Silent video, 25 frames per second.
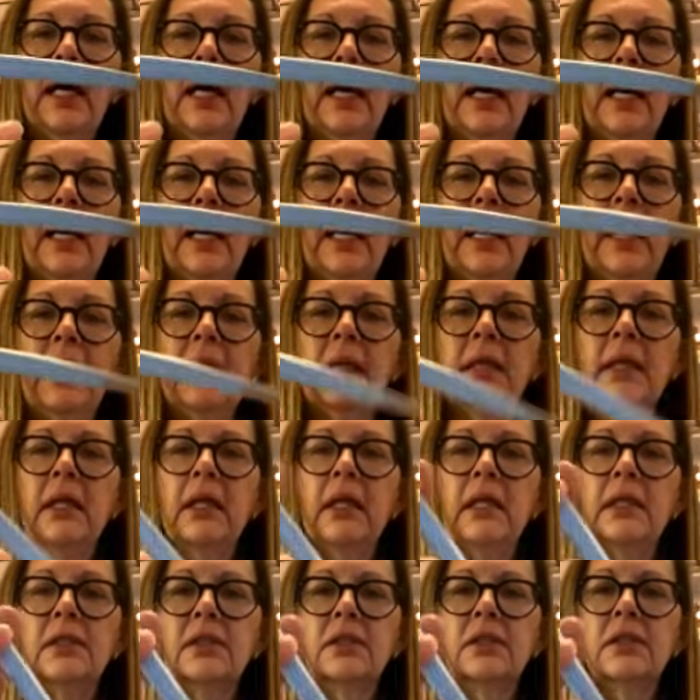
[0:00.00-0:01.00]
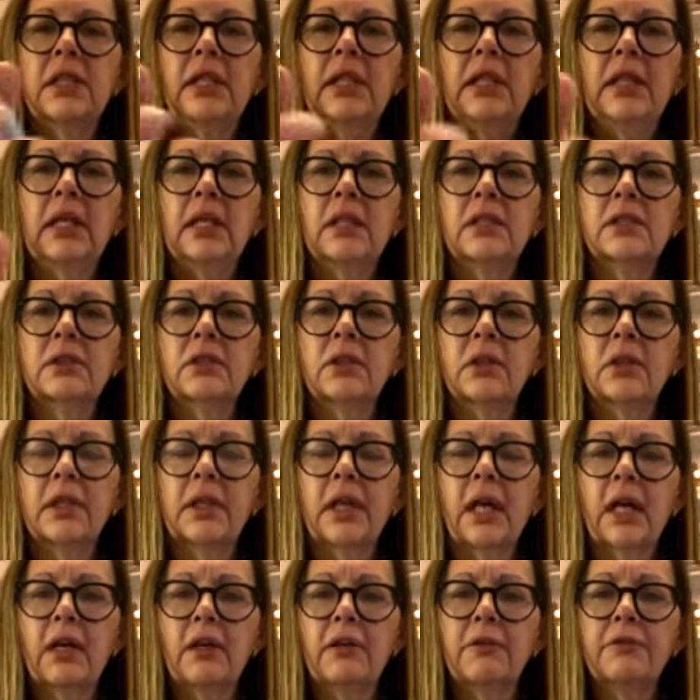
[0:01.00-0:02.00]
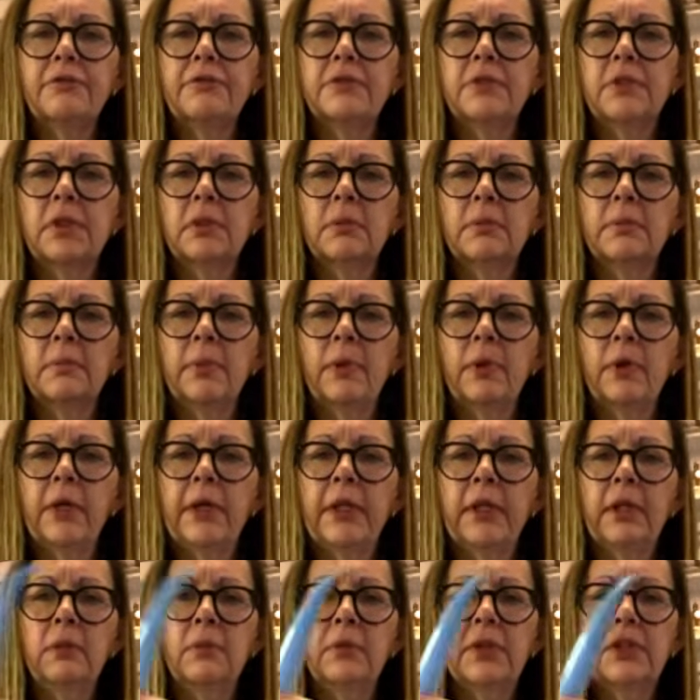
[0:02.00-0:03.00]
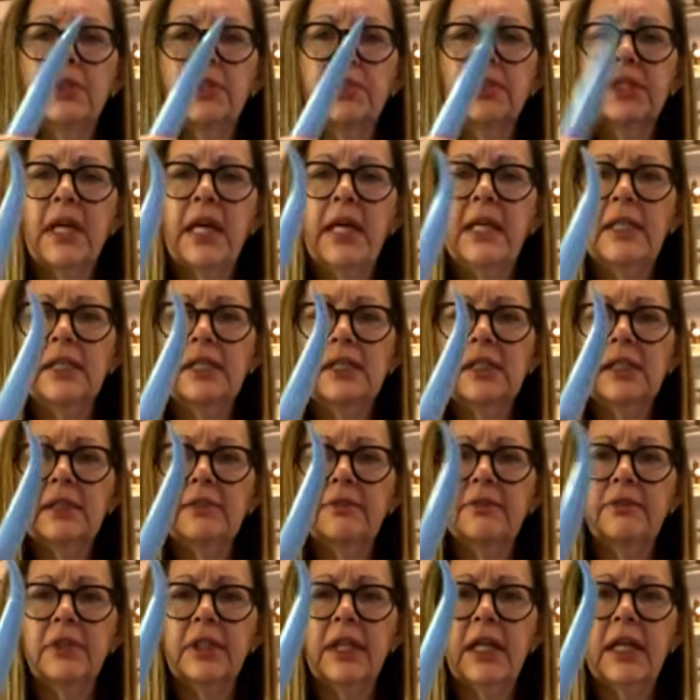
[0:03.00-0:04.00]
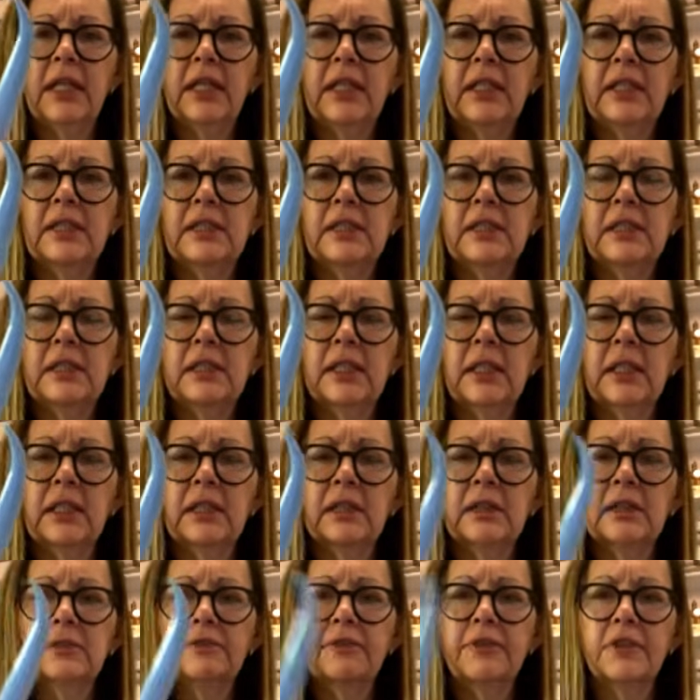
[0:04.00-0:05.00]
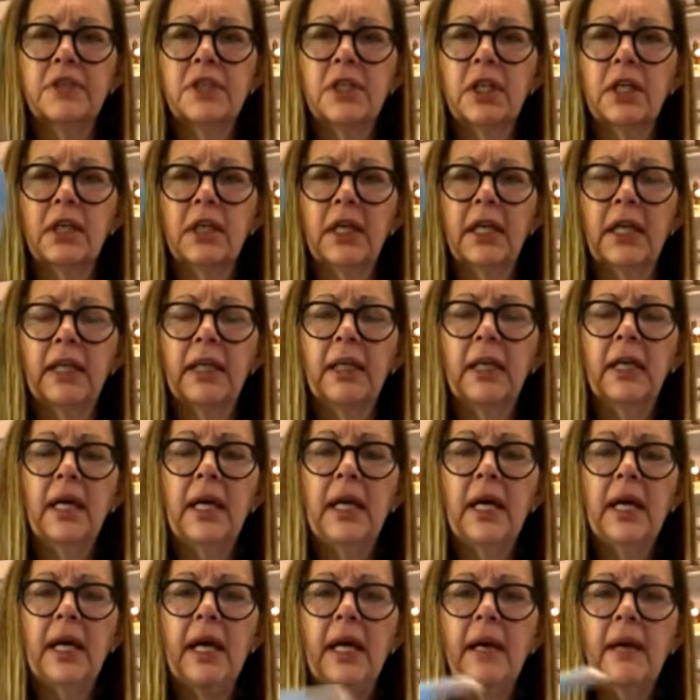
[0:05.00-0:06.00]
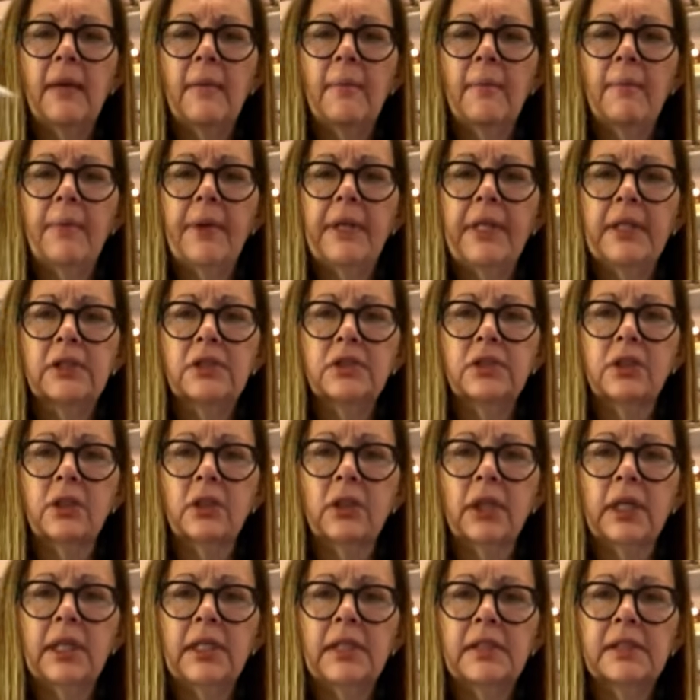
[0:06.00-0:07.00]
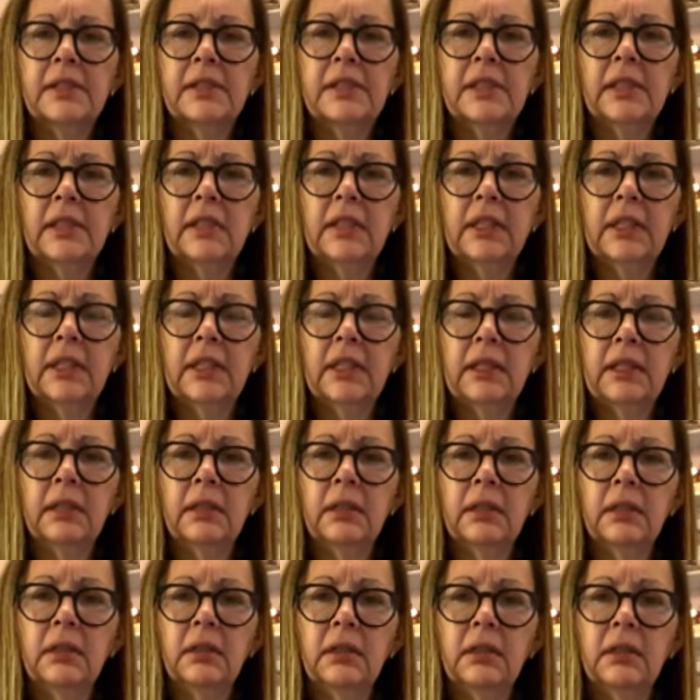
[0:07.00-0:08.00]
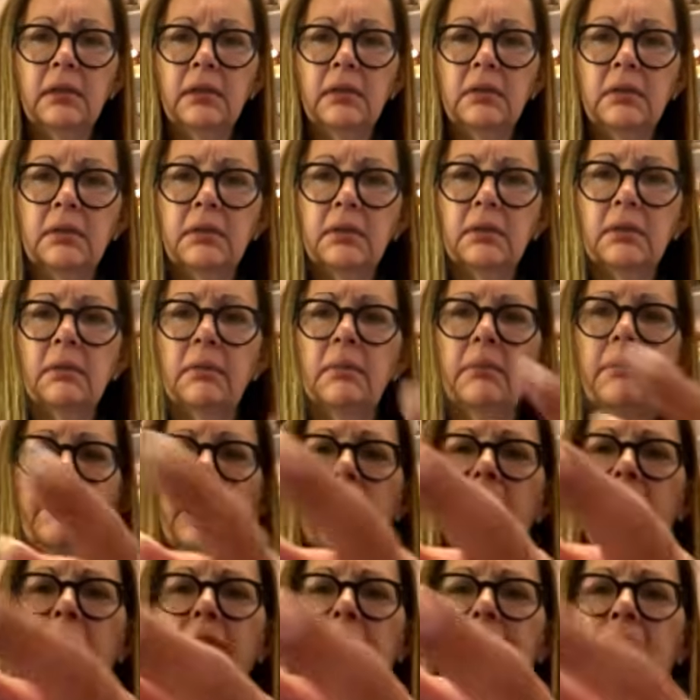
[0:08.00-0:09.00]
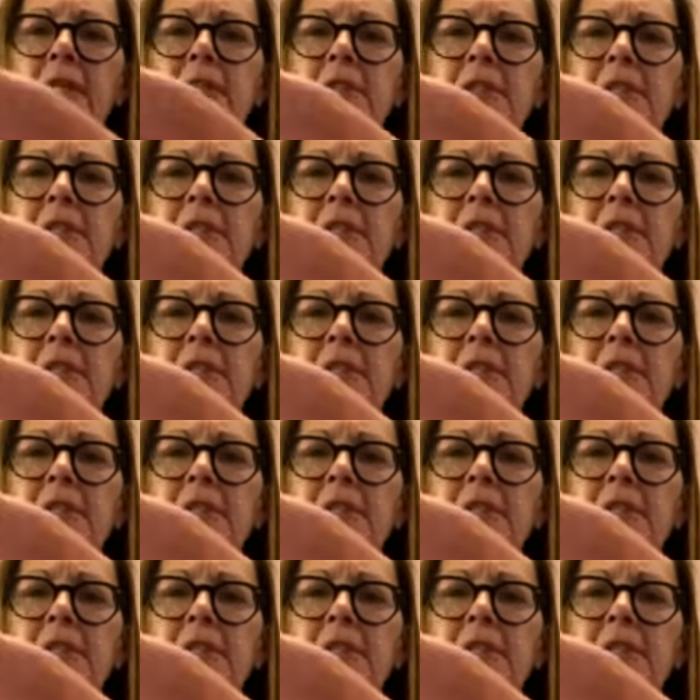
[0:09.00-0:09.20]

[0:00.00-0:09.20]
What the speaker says: And it's great. It's got a curved point, which is handy for getting into things, for turning. But it's got a silicone bit on this